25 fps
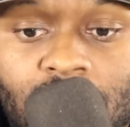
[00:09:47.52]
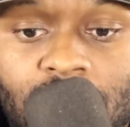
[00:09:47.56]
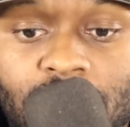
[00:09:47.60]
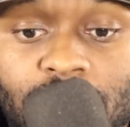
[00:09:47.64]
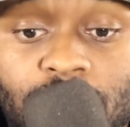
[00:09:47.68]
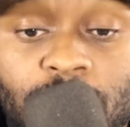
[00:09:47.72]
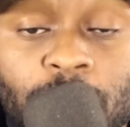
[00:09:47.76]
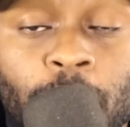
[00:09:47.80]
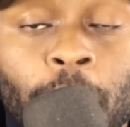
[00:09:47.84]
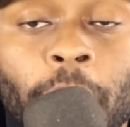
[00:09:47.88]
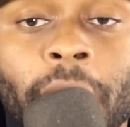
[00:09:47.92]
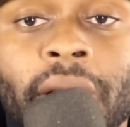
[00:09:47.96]

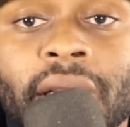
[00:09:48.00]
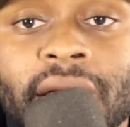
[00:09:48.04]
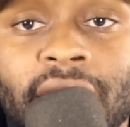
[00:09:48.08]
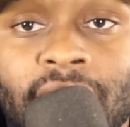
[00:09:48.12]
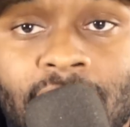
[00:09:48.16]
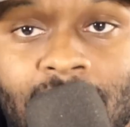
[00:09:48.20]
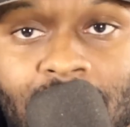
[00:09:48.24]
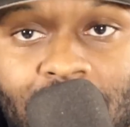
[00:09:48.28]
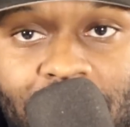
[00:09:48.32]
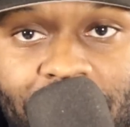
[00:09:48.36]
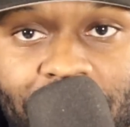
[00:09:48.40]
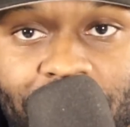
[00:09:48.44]
doing
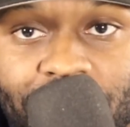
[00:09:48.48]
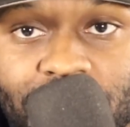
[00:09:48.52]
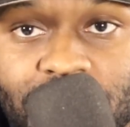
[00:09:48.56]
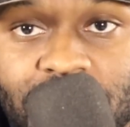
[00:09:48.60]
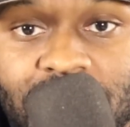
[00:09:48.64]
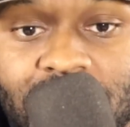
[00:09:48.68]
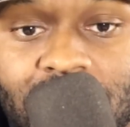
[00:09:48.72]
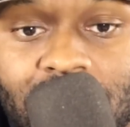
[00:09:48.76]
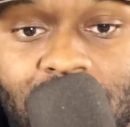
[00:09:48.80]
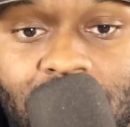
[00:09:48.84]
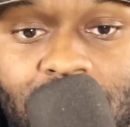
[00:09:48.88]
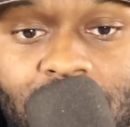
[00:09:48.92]
enough
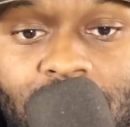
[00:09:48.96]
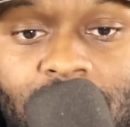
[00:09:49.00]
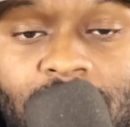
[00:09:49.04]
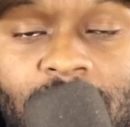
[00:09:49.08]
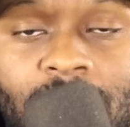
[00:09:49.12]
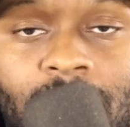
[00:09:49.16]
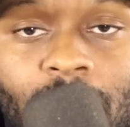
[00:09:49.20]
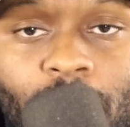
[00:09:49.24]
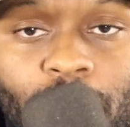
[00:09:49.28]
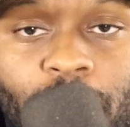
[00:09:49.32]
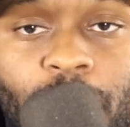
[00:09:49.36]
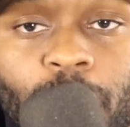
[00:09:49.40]
to,
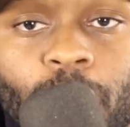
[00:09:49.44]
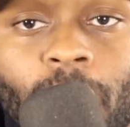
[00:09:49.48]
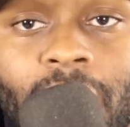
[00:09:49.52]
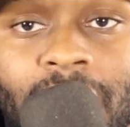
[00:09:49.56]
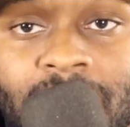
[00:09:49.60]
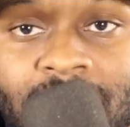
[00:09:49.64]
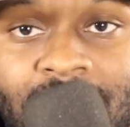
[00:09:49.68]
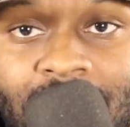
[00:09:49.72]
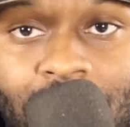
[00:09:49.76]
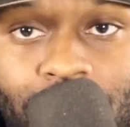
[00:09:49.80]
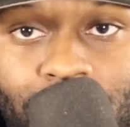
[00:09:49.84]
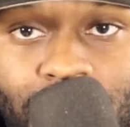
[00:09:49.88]

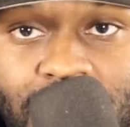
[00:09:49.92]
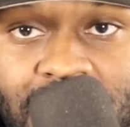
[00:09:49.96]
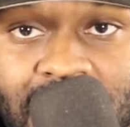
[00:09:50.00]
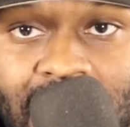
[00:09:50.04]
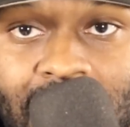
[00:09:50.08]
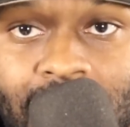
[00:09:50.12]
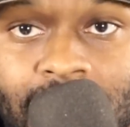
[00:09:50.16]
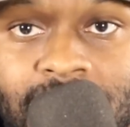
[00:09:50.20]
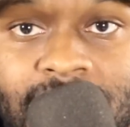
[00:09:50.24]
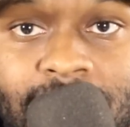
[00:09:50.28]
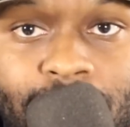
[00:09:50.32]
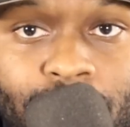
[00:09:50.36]
threaten the other
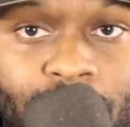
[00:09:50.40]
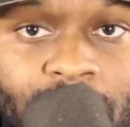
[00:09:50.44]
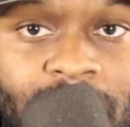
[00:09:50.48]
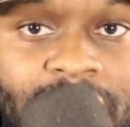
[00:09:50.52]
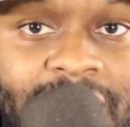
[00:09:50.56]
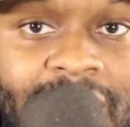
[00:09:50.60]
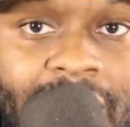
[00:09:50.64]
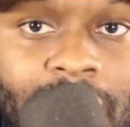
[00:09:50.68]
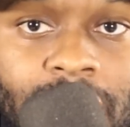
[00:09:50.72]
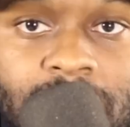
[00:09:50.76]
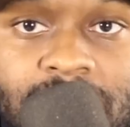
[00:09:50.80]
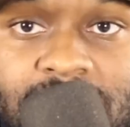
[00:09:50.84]
team to
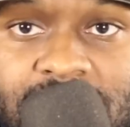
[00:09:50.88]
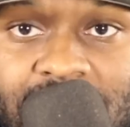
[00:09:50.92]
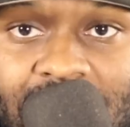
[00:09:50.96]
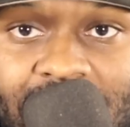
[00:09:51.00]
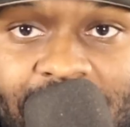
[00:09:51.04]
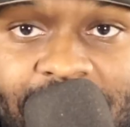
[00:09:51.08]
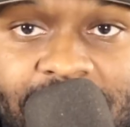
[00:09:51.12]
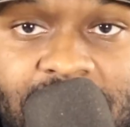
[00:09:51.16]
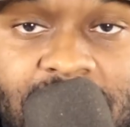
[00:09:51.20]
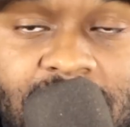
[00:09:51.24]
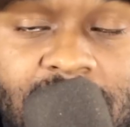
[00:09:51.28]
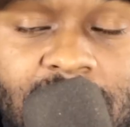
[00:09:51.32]
bring down a
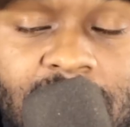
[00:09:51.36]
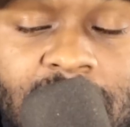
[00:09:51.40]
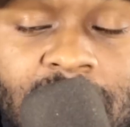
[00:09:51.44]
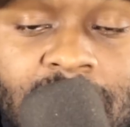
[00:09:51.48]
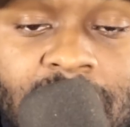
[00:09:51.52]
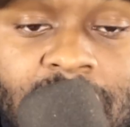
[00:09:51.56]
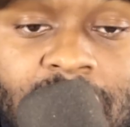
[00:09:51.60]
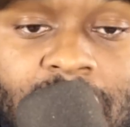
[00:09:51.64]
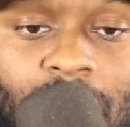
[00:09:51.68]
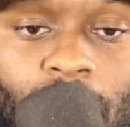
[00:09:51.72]
safety,